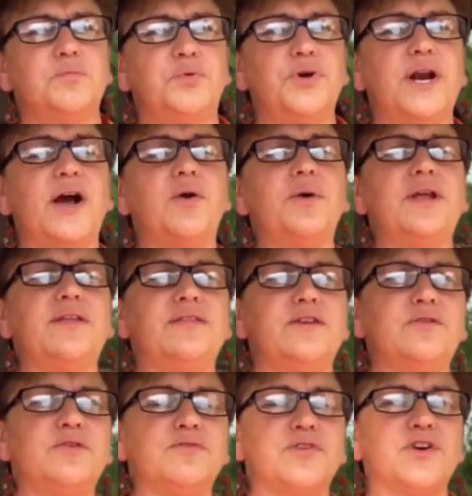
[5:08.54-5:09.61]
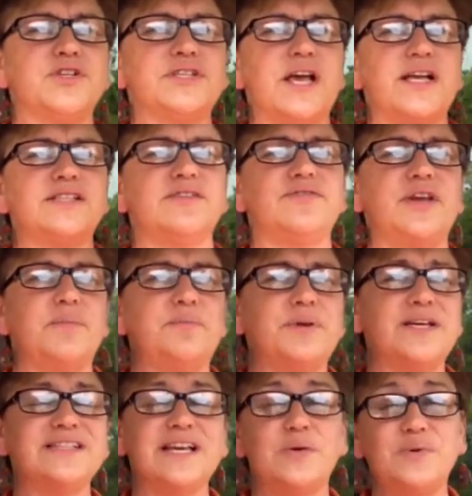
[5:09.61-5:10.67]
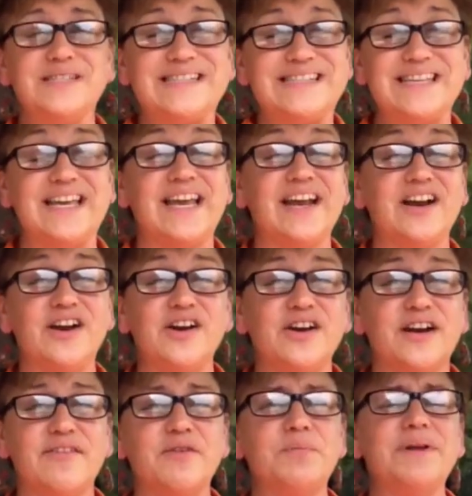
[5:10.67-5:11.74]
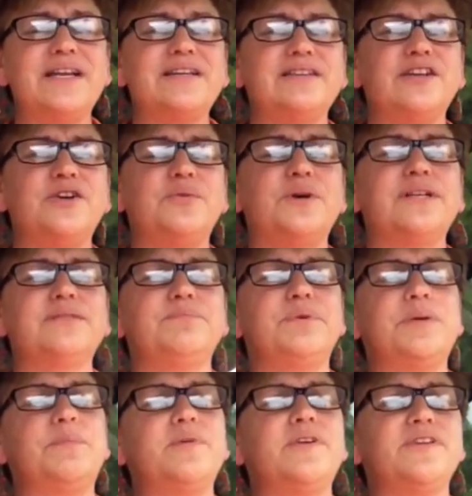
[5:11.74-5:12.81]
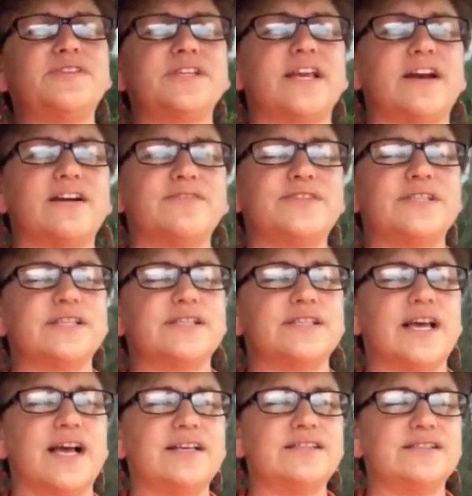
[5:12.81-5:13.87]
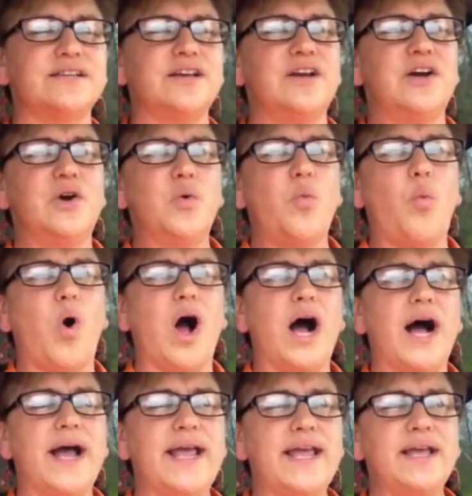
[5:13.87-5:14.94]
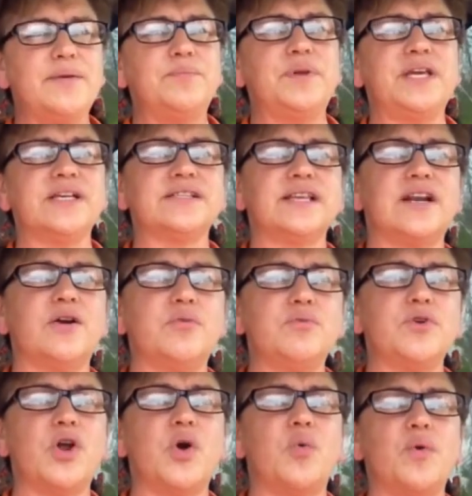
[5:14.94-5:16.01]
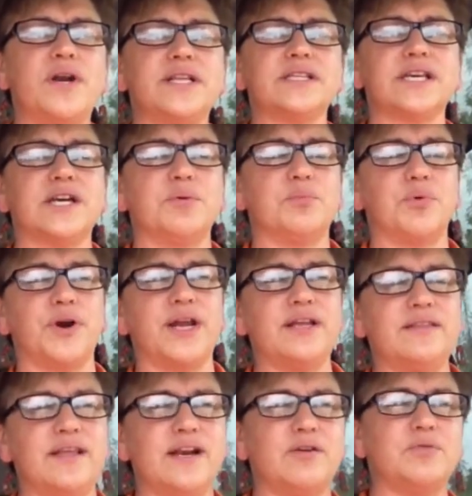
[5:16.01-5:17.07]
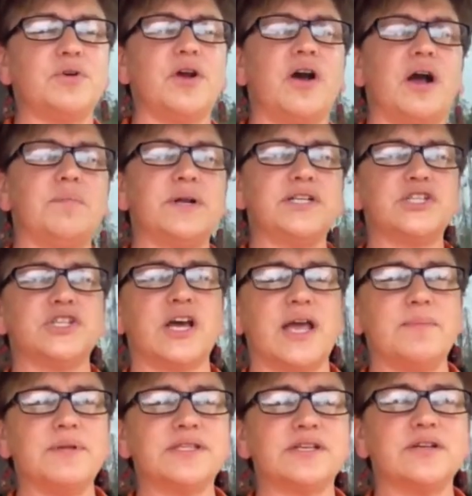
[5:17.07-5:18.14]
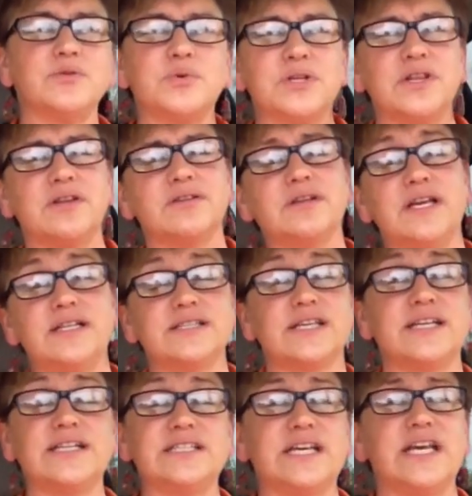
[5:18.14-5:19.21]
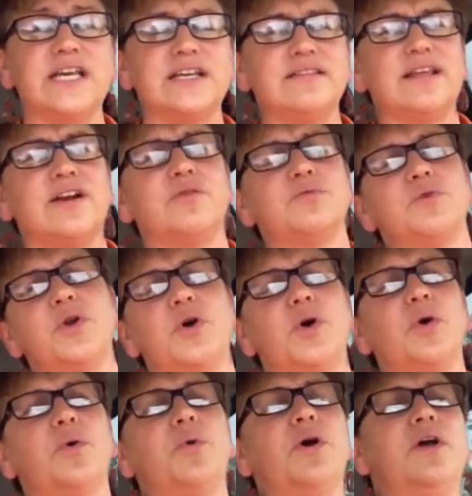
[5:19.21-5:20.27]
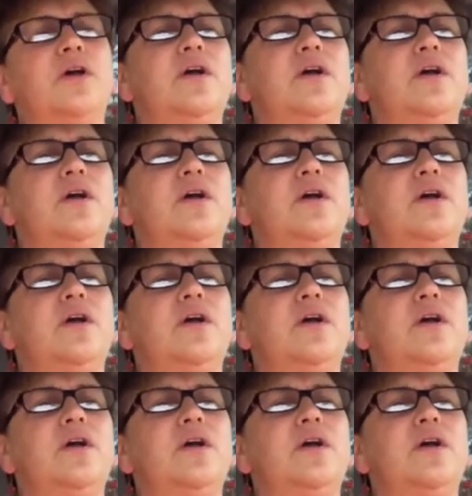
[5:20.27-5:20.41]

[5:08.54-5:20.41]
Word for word: put out in the universe as of yet because I was scared. Everybody, you know what? People are scared of success. Why? Because they don't know what it's going to bring. They don't know how much time it's going to take. They don't know